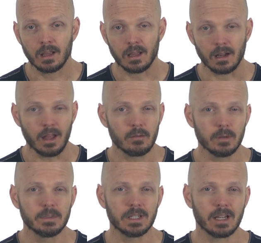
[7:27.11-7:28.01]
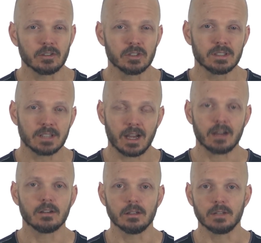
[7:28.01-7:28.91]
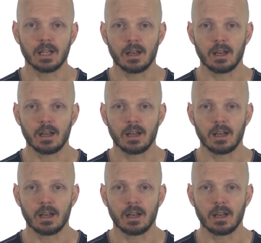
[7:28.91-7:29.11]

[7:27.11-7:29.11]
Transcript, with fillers: a lot of women today are just tired of it.